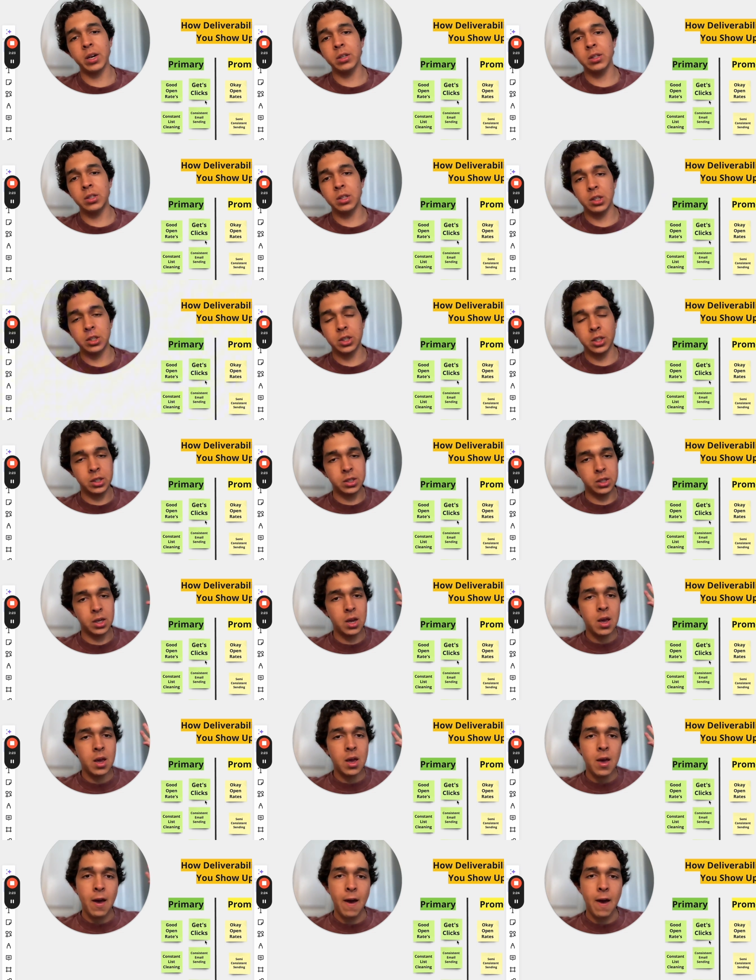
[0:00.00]
such as
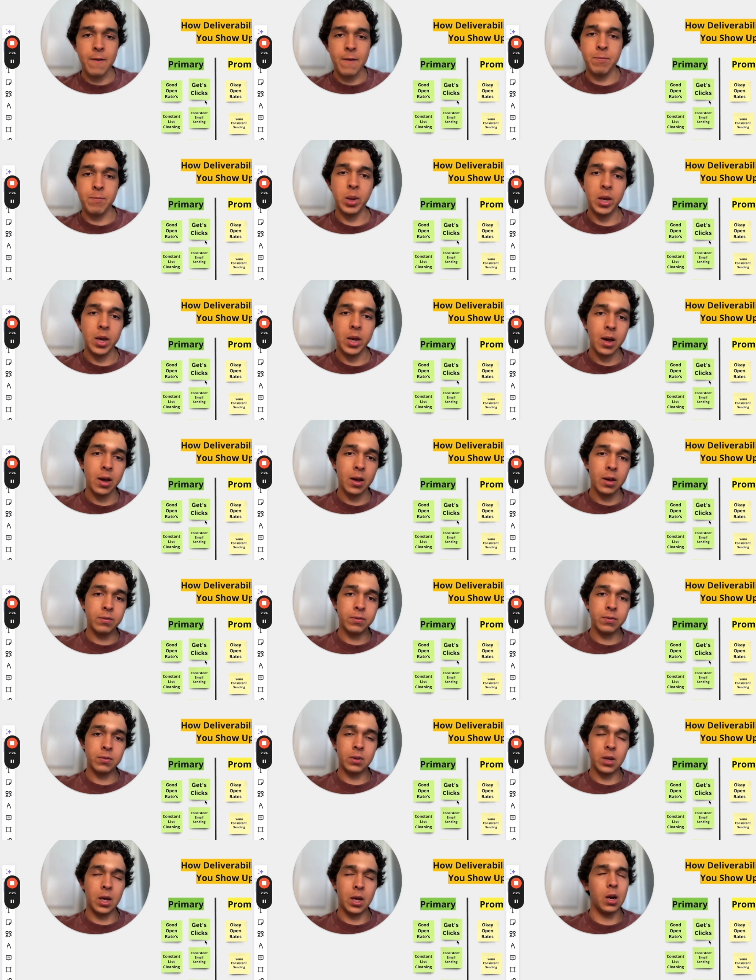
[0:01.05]
SPF,
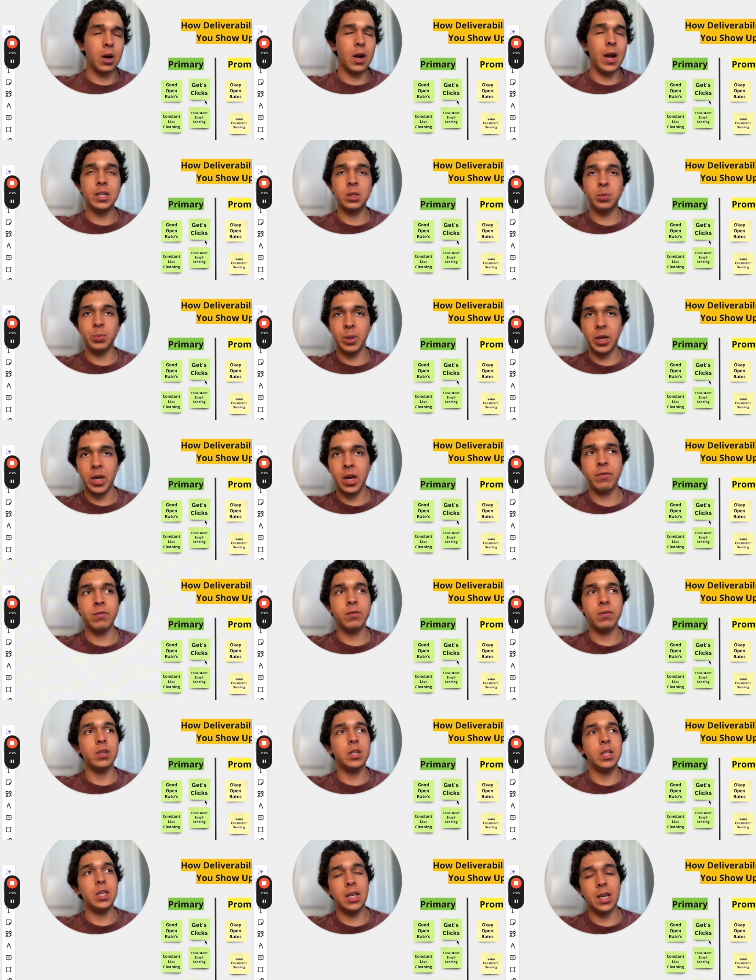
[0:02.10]

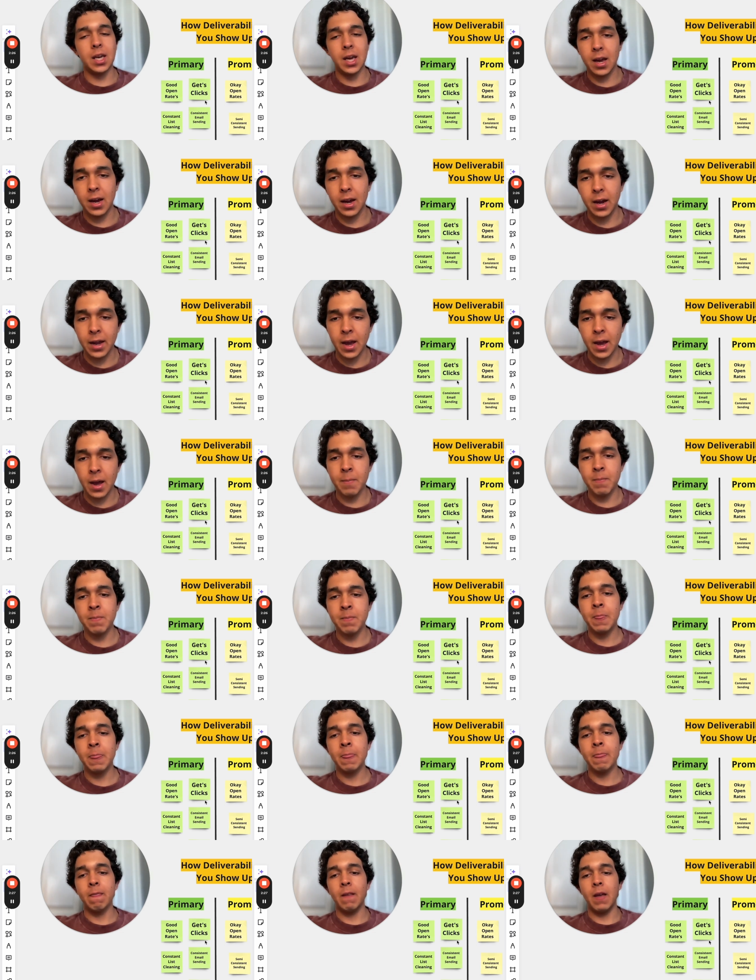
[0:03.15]
DKIM,
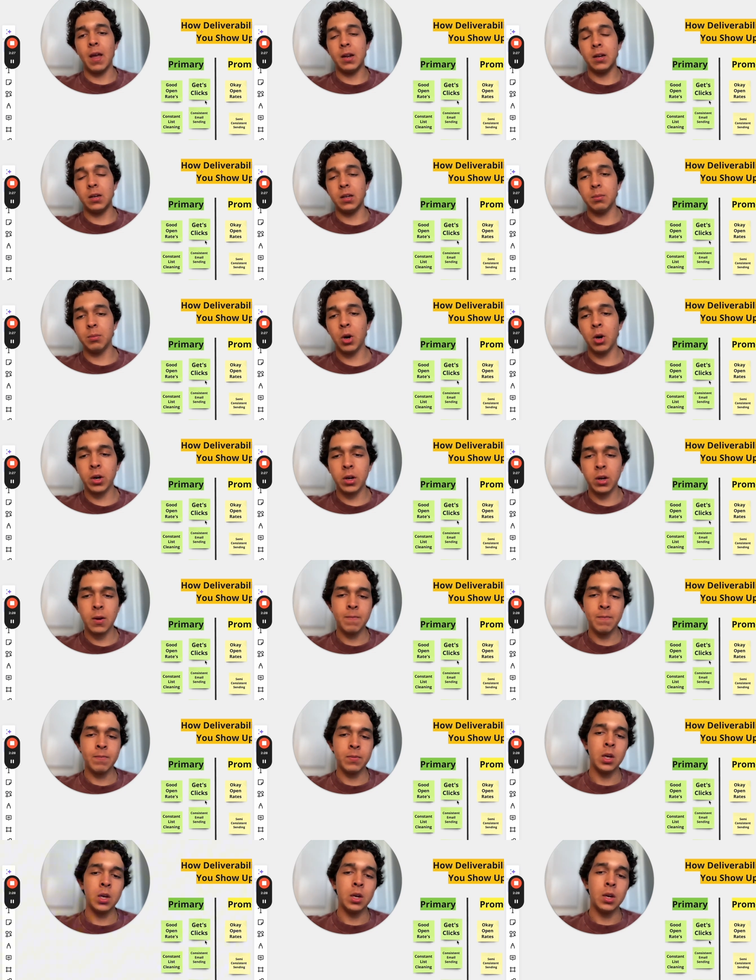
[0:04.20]
and DMARC,
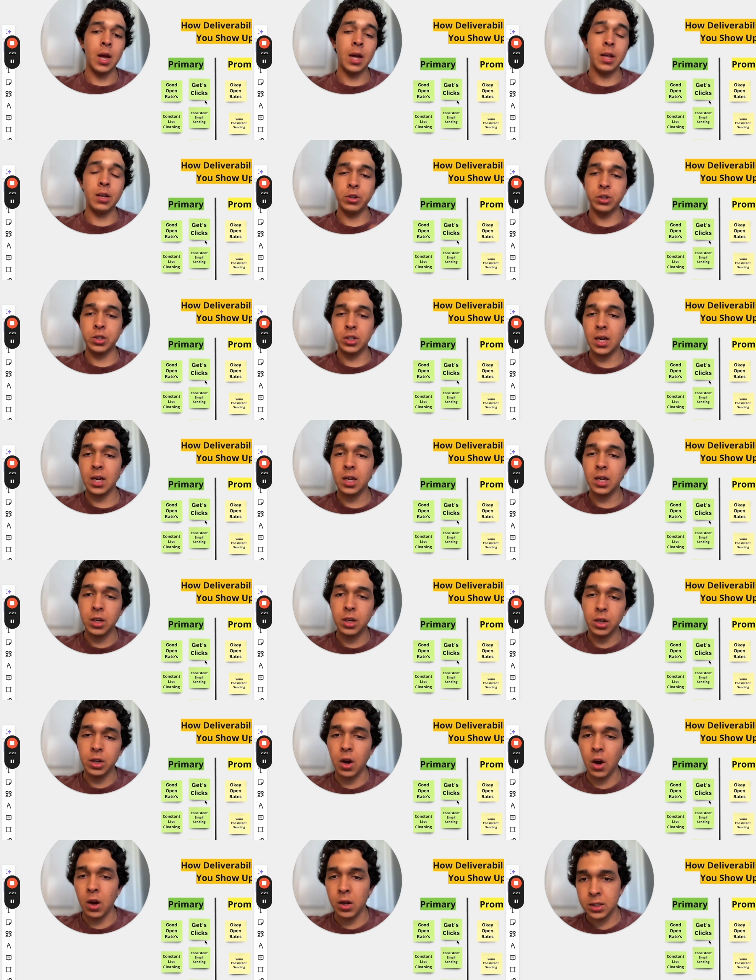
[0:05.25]
and you're sending
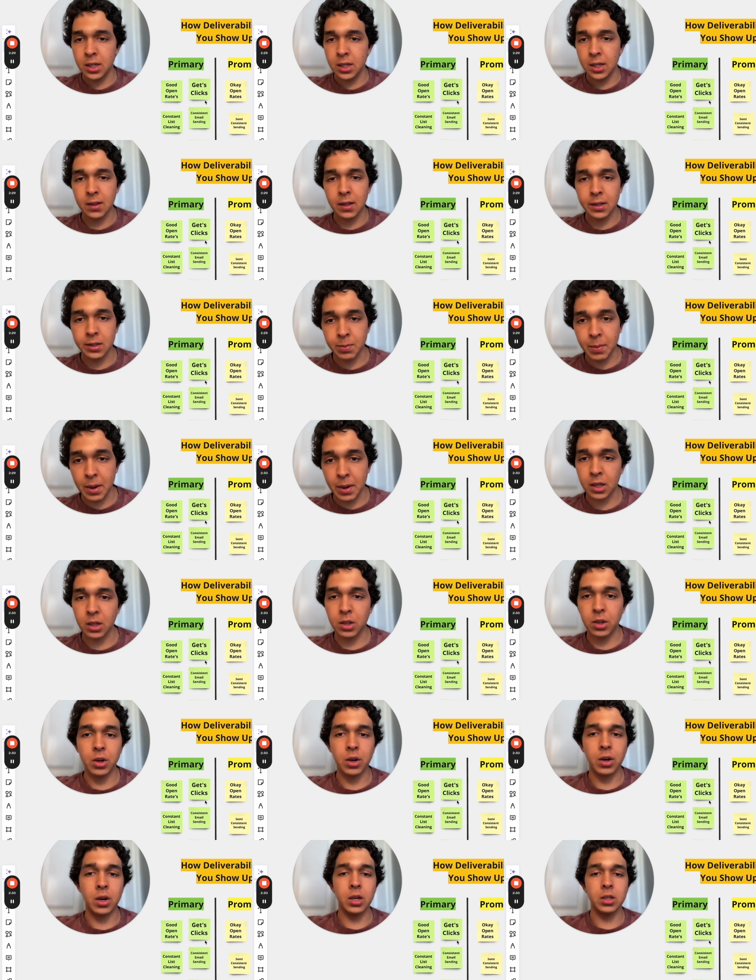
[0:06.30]
good content that's making
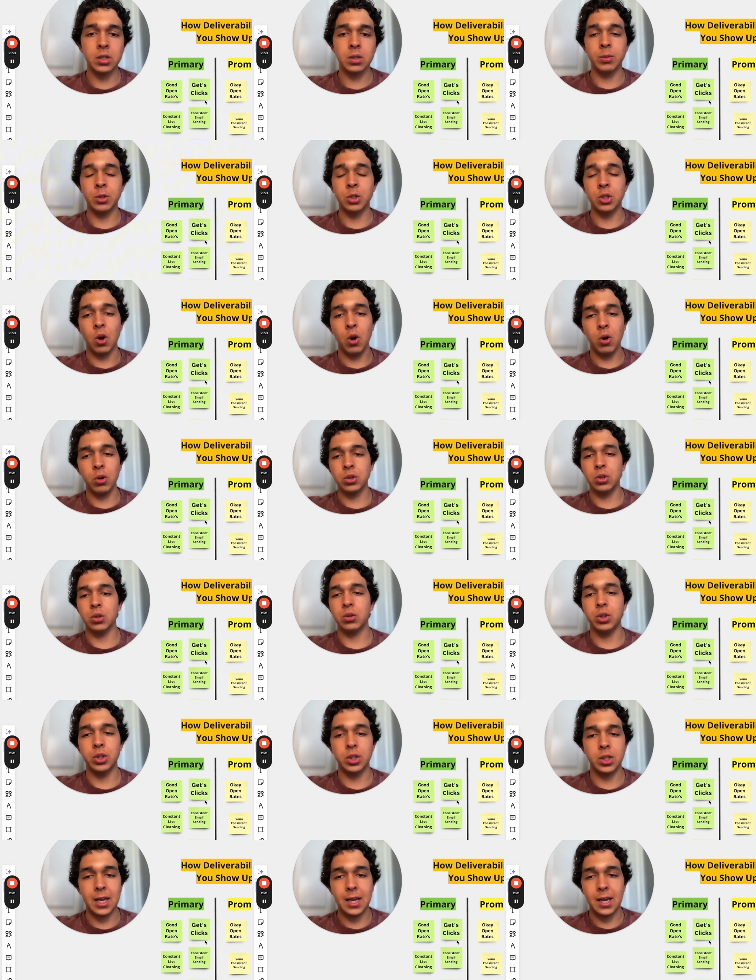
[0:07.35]
your customers also
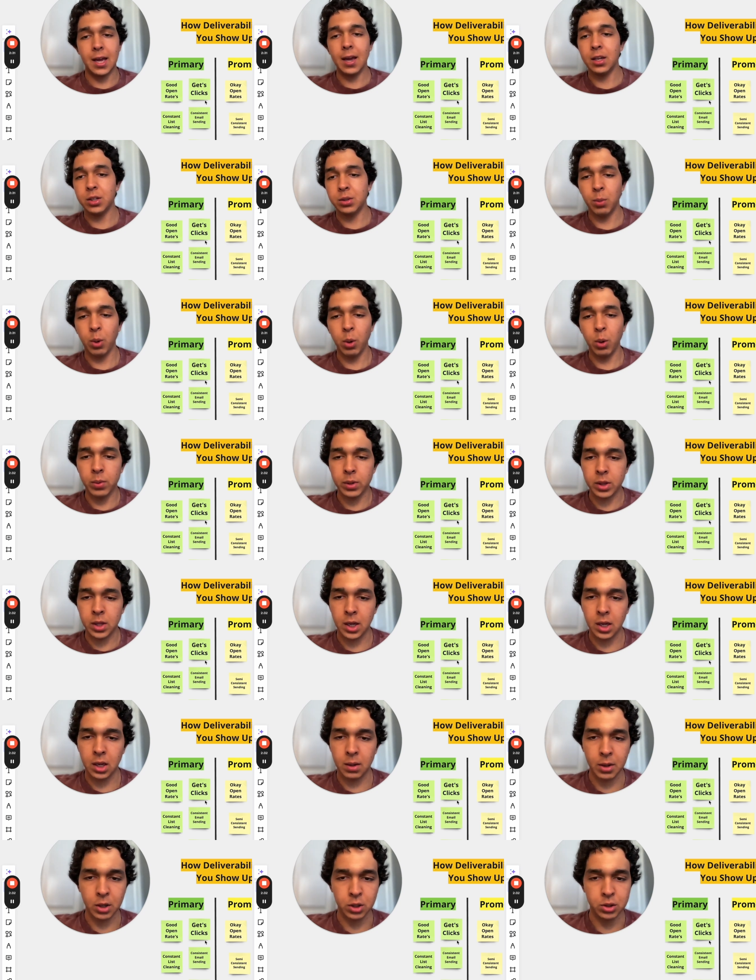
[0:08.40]
just engage more with the
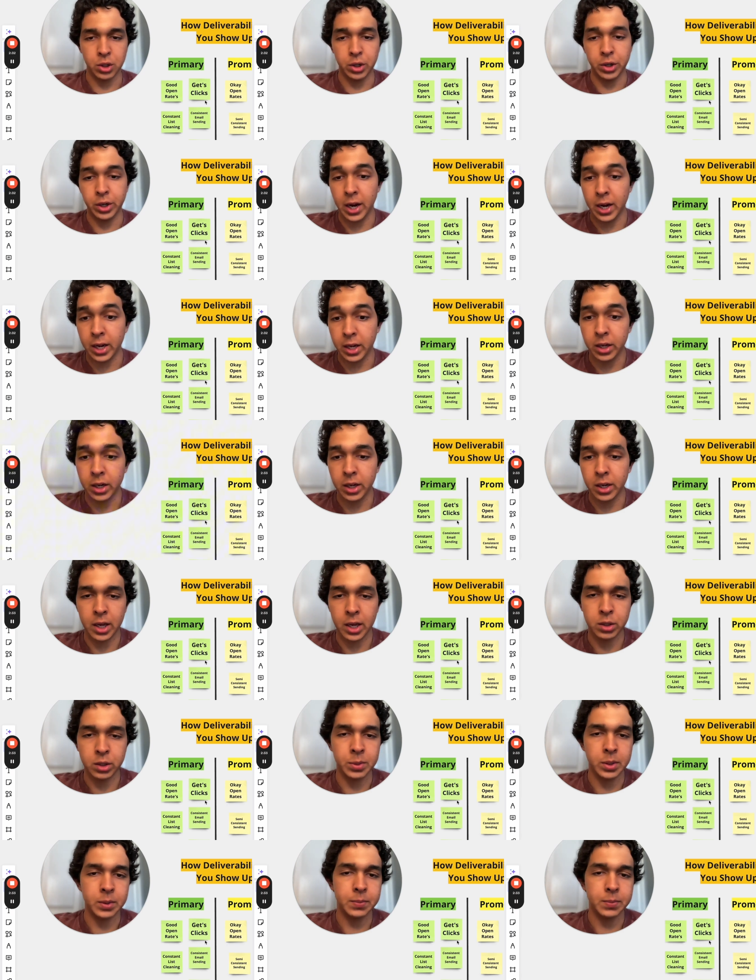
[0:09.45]
email, so you're getting good engagement.